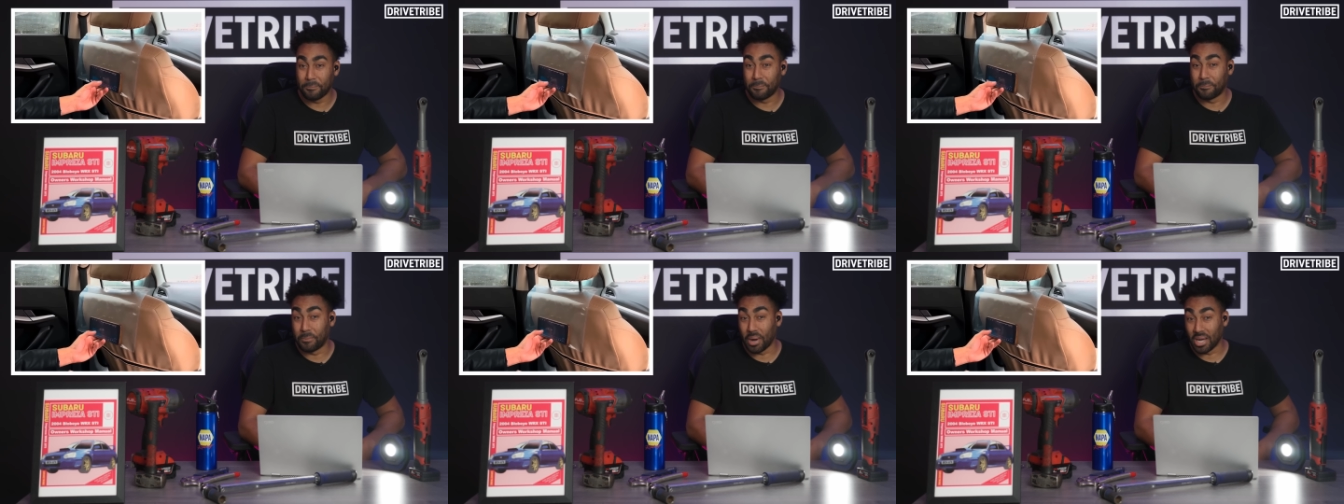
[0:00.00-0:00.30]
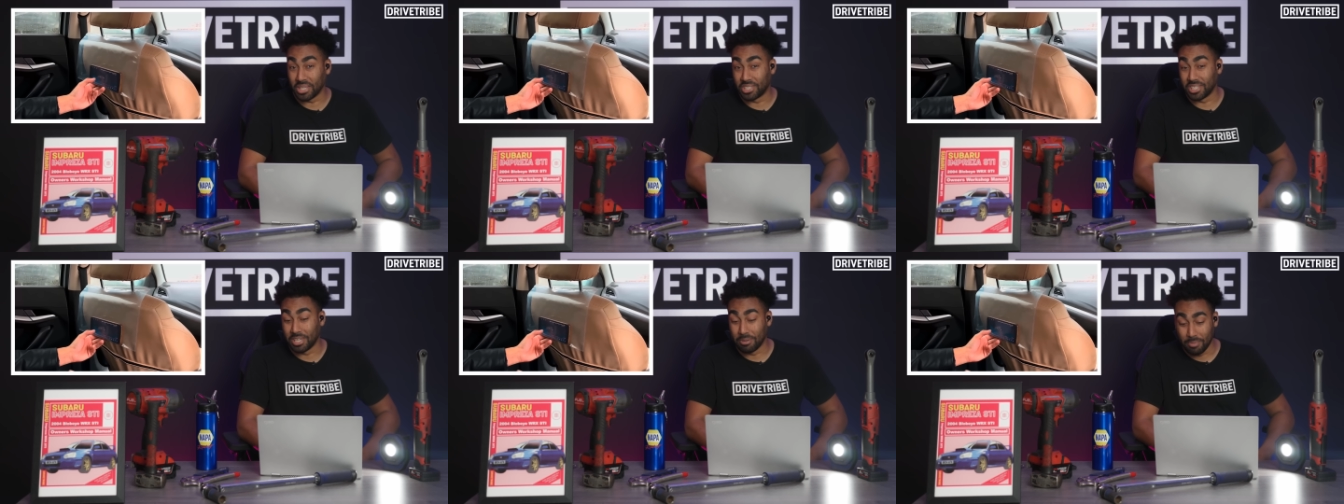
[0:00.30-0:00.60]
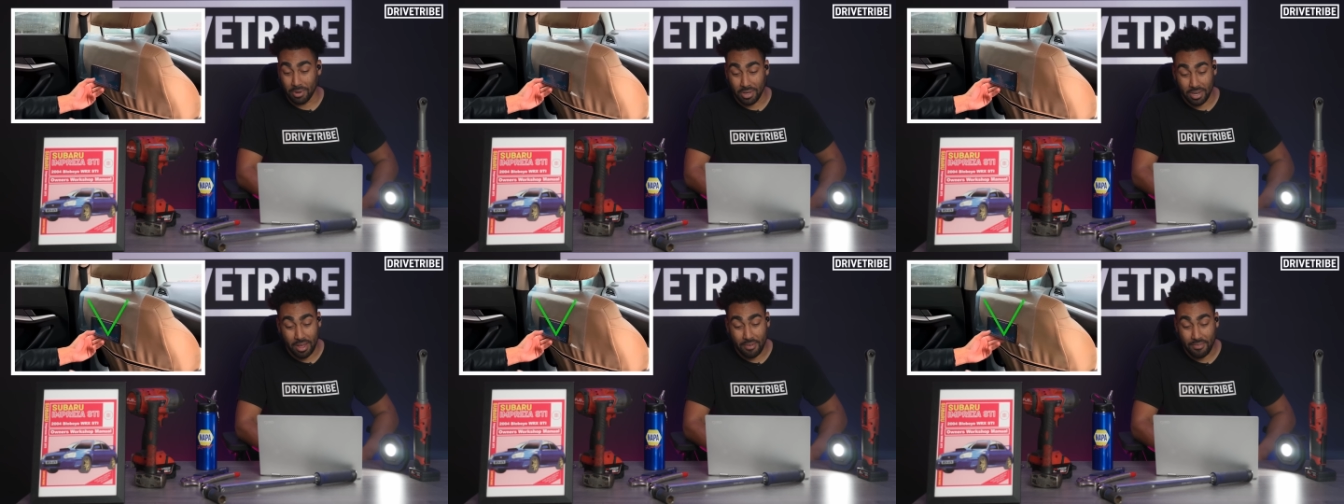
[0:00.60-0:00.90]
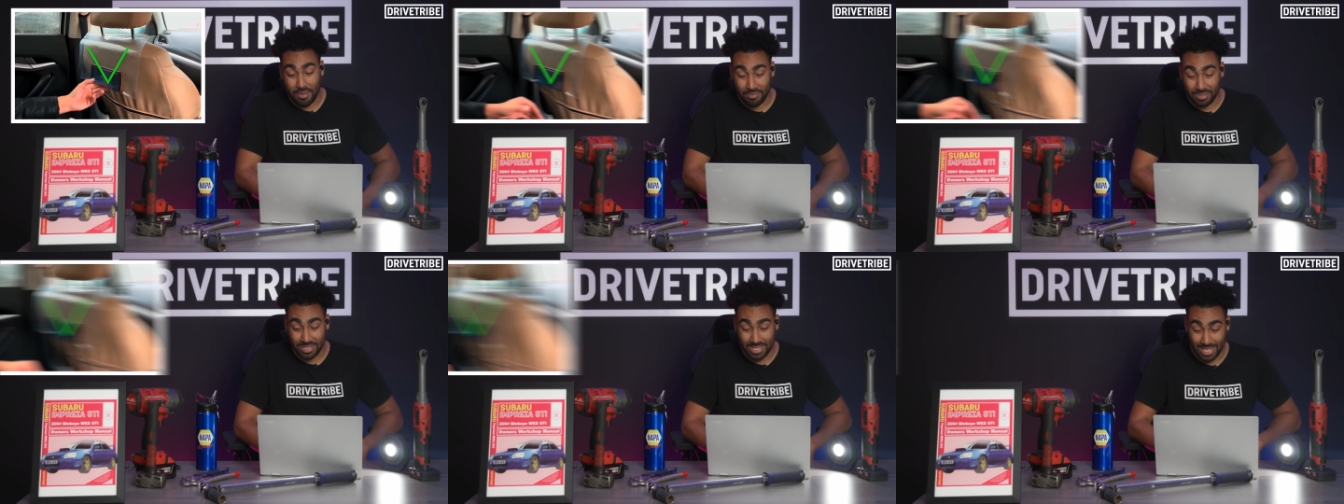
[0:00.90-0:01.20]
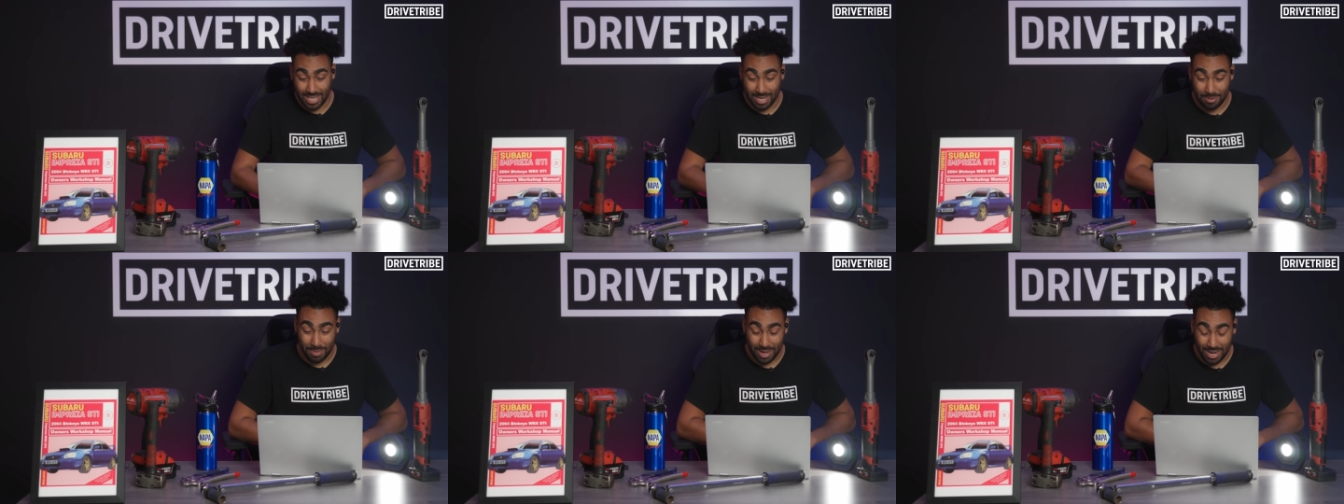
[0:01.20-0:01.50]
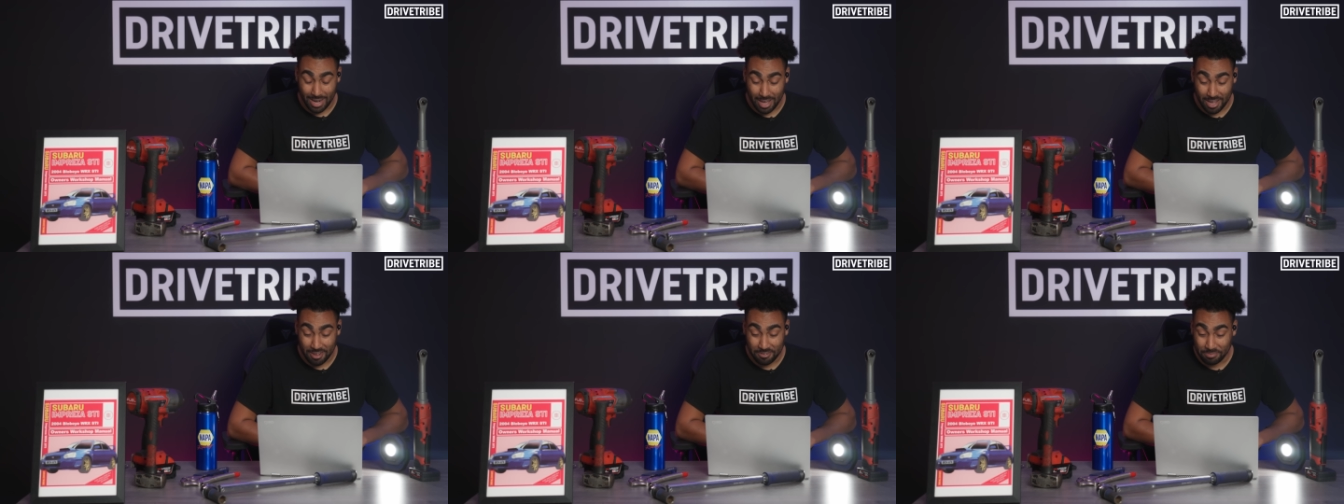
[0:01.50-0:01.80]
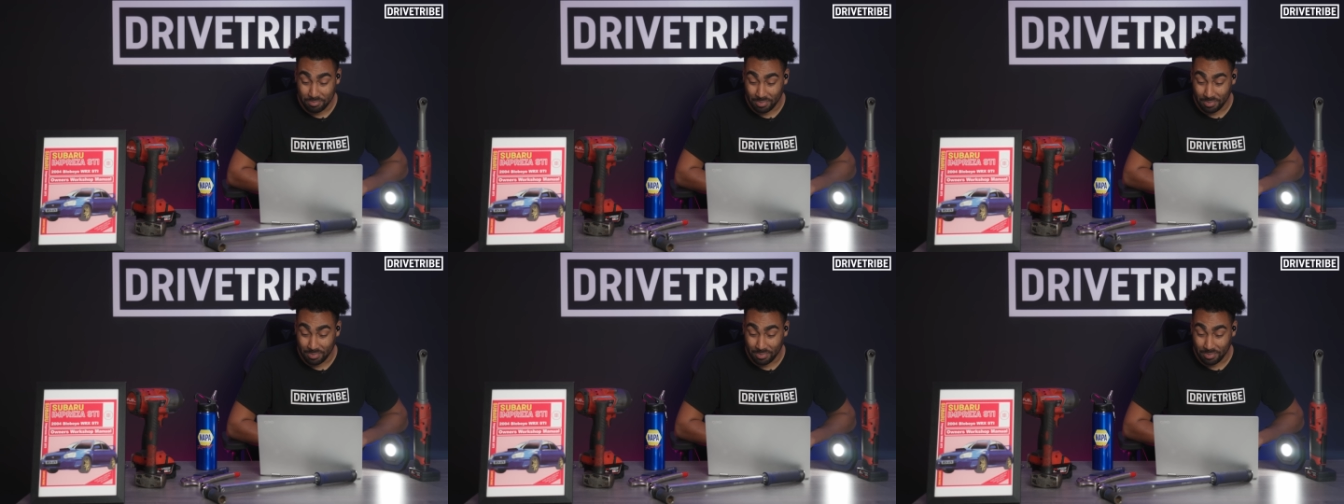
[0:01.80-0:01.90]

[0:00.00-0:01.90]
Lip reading: budget mod I've ever seen in my life.